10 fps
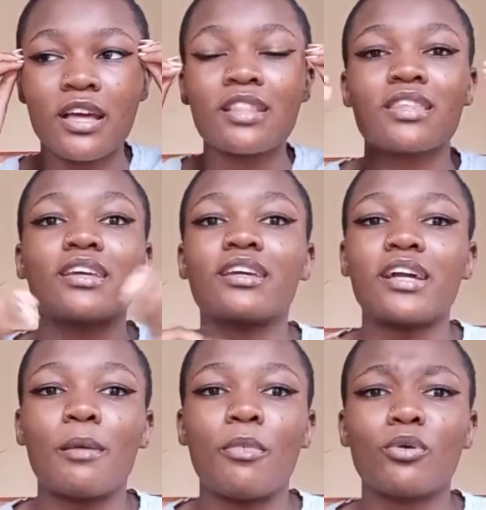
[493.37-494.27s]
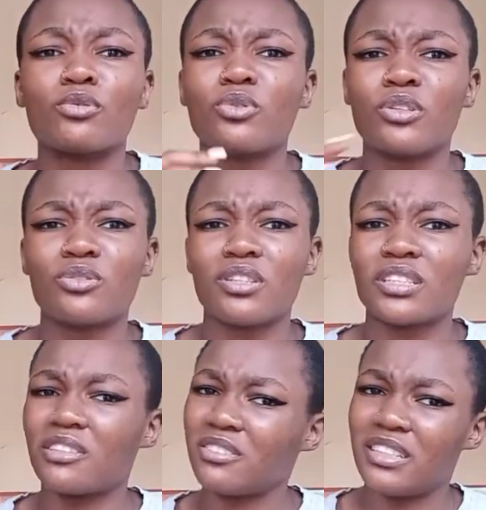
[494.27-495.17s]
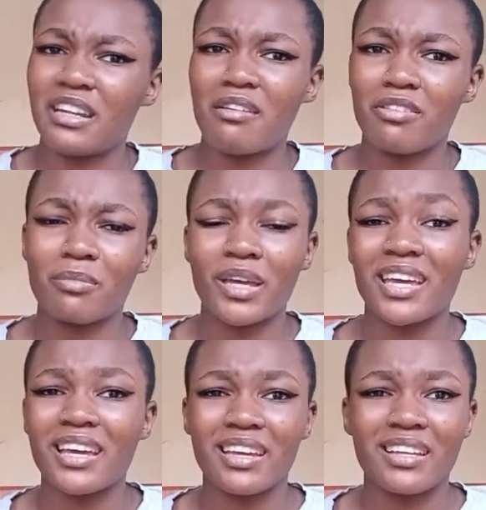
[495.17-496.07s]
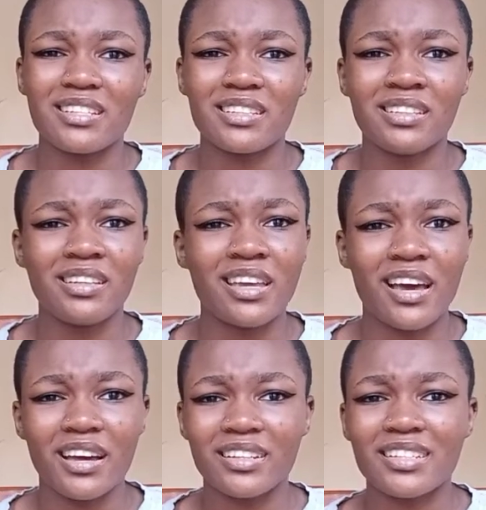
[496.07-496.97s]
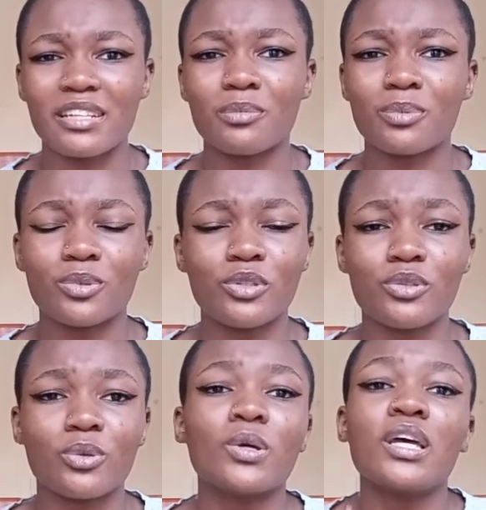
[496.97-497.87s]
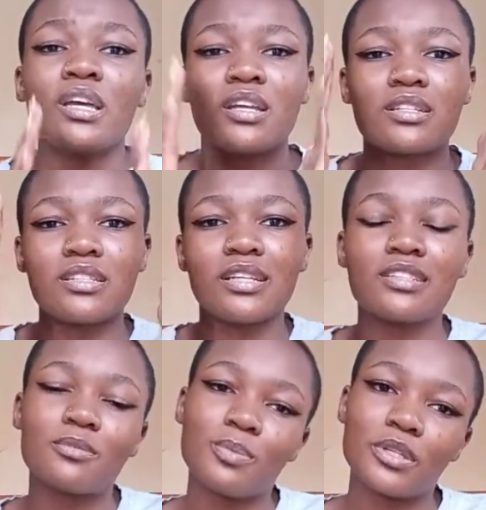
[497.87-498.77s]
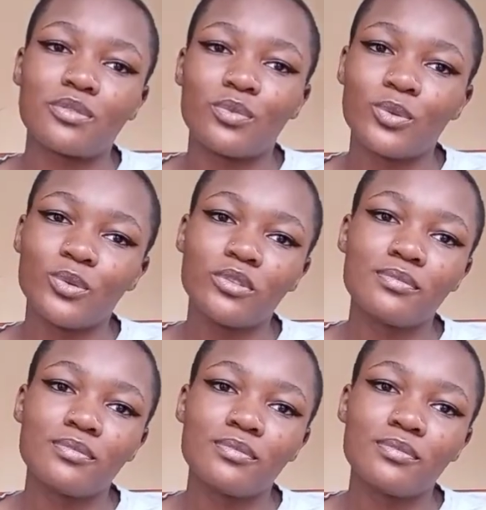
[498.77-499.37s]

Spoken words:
thinking about going to the salon and having my hair getting young, tenfold. You know, it's just peaceful.